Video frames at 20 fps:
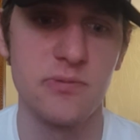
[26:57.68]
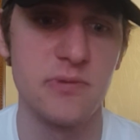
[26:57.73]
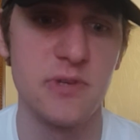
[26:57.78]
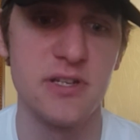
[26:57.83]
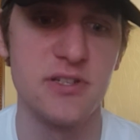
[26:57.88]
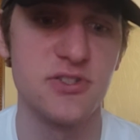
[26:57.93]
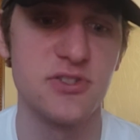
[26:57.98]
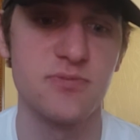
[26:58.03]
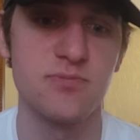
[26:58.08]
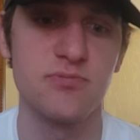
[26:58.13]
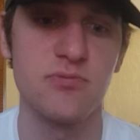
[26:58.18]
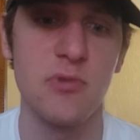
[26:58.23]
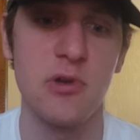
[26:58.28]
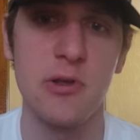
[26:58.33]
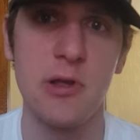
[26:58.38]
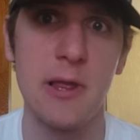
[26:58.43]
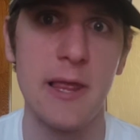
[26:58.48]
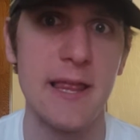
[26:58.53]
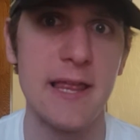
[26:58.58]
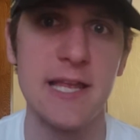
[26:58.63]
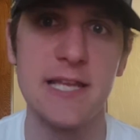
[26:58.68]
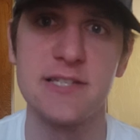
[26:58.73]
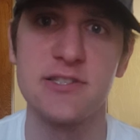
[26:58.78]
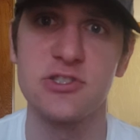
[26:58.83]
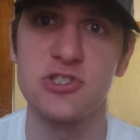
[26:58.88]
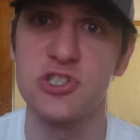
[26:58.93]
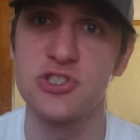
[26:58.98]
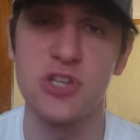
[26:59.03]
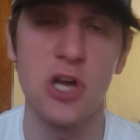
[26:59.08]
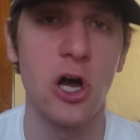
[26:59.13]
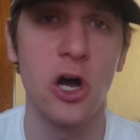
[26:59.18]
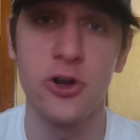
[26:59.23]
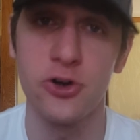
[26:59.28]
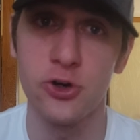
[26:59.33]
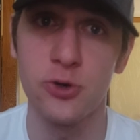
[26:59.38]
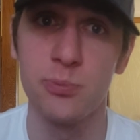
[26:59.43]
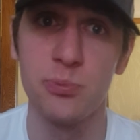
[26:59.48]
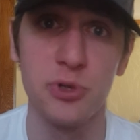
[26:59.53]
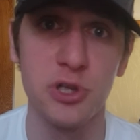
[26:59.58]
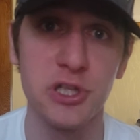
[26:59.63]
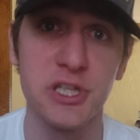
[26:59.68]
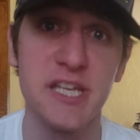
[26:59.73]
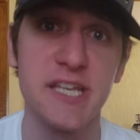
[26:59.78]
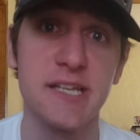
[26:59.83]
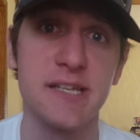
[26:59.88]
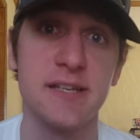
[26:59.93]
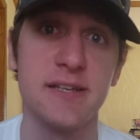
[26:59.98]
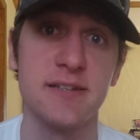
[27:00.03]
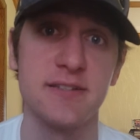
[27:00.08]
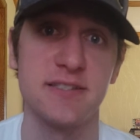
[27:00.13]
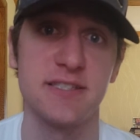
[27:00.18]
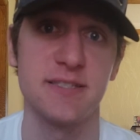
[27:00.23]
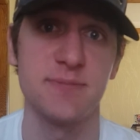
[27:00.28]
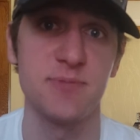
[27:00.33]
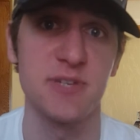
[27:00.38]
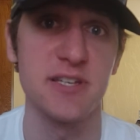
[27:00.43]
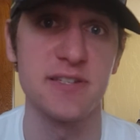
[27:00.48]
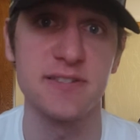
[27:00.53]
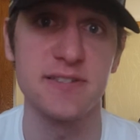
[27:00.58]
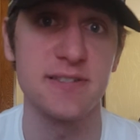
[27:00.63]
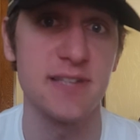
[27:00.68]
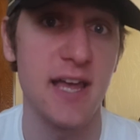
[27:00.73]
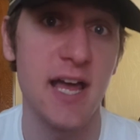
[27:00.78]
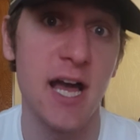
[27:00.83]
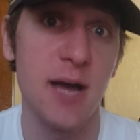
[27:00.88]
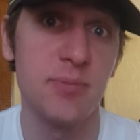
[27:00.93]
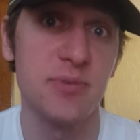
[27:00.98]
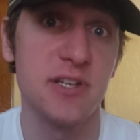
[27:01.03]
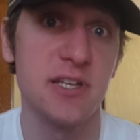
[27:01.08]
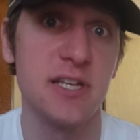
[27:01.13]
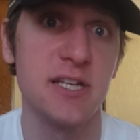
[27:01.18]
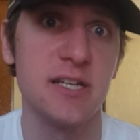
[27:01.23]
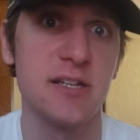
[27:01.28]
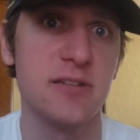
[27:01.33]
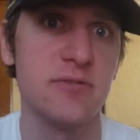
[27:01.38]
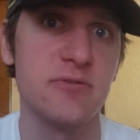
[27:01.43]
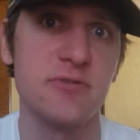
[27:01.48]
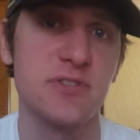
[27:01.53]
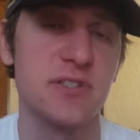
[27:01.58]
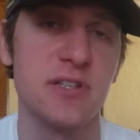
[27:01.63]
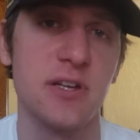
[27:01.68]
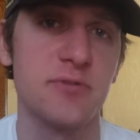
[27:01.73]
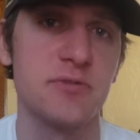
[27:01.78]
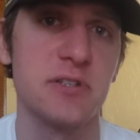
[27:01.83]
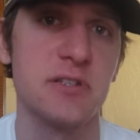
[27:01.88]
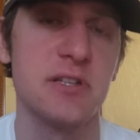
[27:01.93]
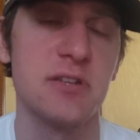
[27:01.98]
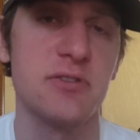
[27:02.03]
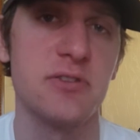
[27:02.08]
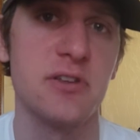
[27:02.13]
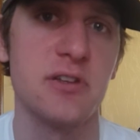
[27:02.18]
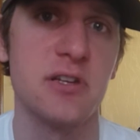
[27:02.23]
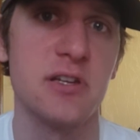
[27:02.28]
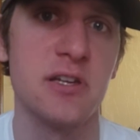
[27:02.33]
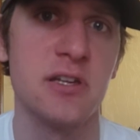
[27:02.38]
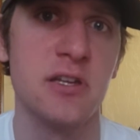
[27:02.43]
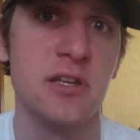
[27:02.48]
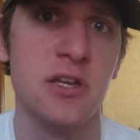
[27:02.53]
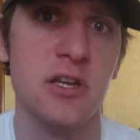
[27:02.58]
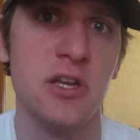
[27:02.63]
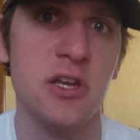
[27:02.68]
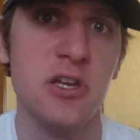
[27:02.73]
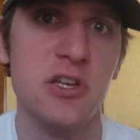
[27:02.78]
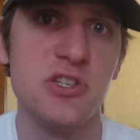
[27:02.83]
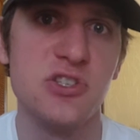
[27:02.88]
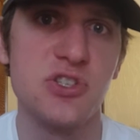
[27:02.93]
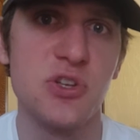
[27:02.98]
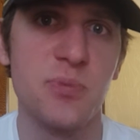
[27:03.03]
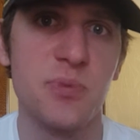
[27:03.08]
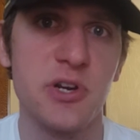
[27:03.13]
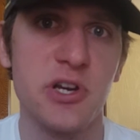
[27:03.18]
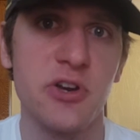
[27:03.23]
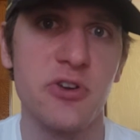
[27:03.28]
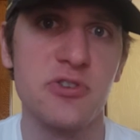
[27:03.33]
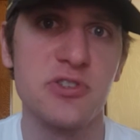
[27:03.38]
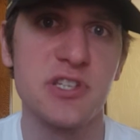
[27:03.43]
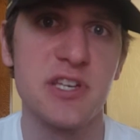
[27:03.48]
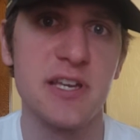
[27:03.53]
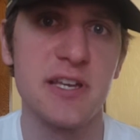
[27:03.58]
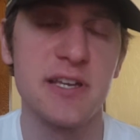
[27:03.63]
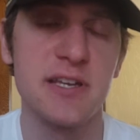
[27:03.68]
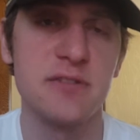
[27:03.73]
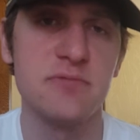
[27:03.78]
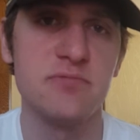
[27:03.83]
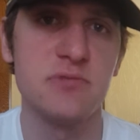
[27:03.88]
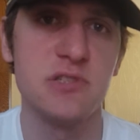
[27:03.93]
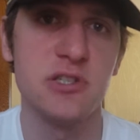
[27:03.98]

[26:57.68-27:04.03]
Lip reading: that is just utter bleakness because it's happening and there's nothing that the superheroes can